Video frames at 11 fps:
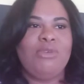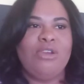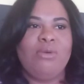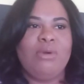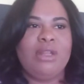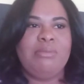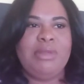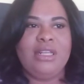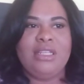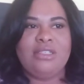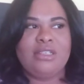you don't want to
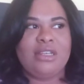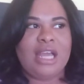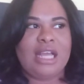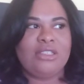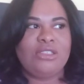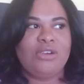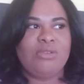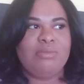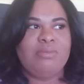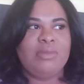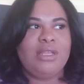bleach the knot. So
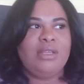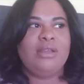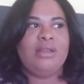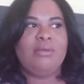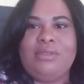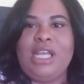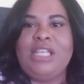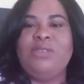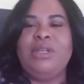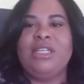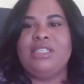
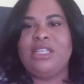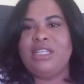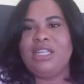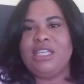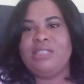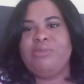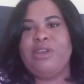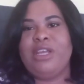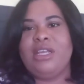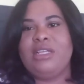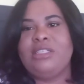that's where the tinted lace
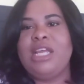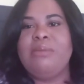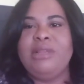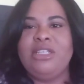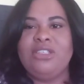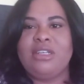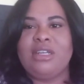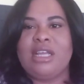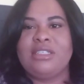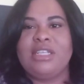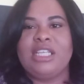spray, instead of bleaching the
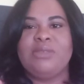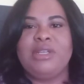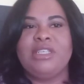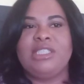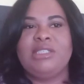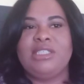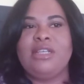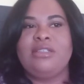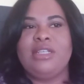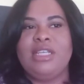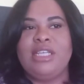knots, that's where the
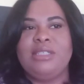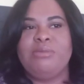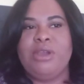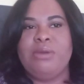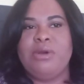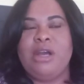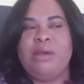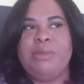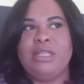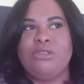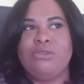tinted lace spray will
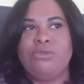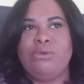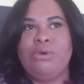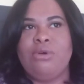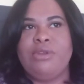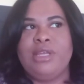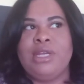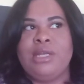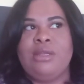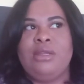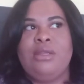come into, or the